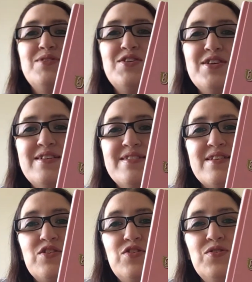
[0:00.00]
which is
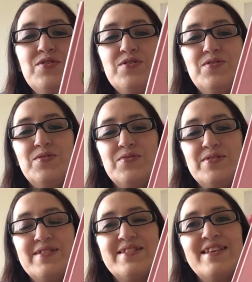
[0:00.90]

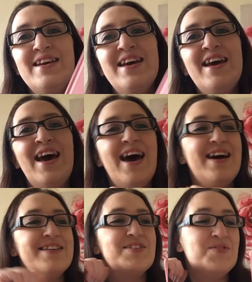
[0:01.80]
unicorns
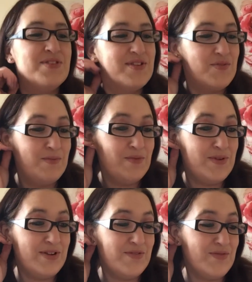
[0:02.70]
and I got this from a
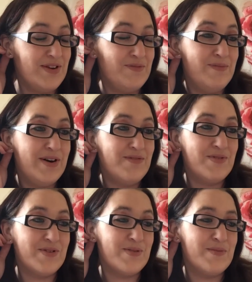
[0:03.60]
really good friend of mine for
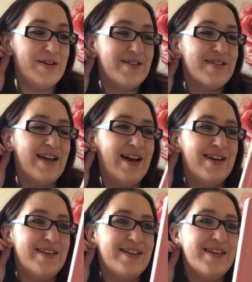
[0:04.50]
Christmas
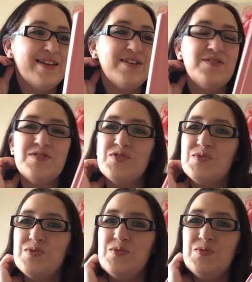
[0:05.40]
and it goes
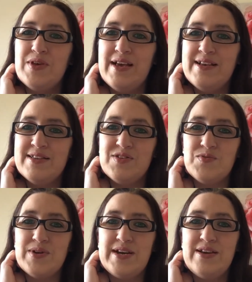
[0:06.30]
through all the
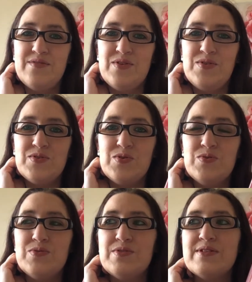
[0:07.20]
history of
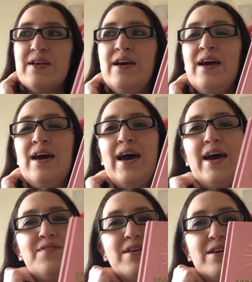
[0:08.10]
unicorns
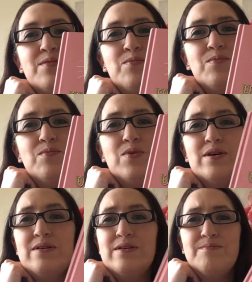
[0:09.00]
how they
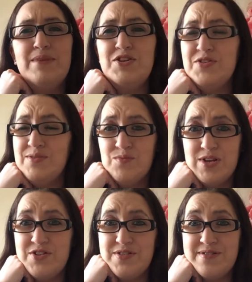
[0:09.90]
were mentioned in
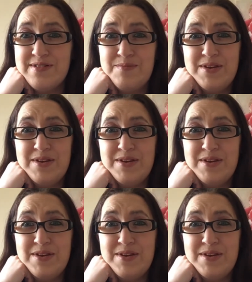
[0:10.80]
religions. I